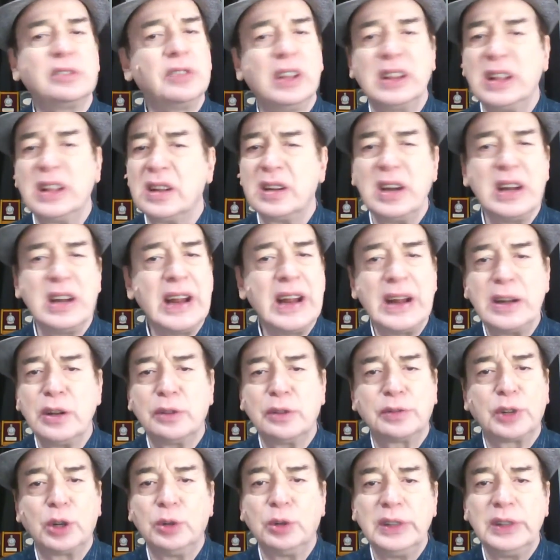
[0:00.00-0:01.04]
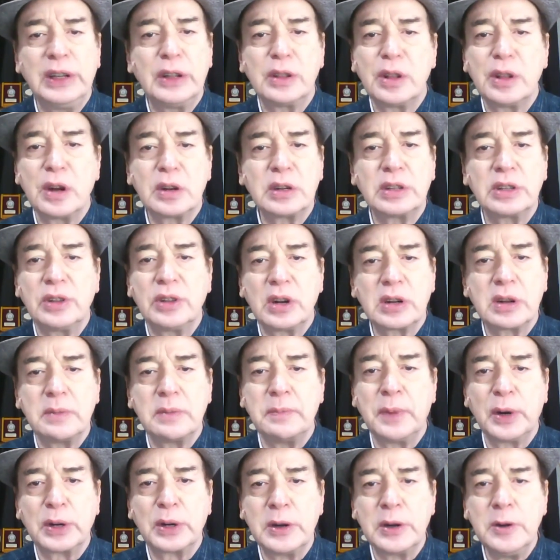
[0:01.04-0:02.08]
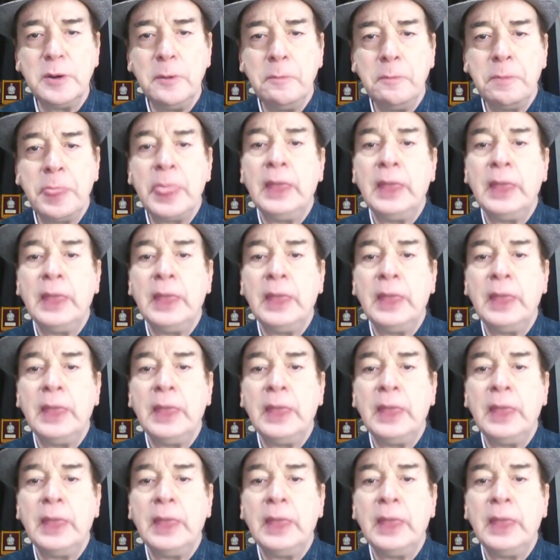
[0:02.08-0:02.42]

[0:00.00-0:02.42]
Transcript: whether they died of covid or not is not important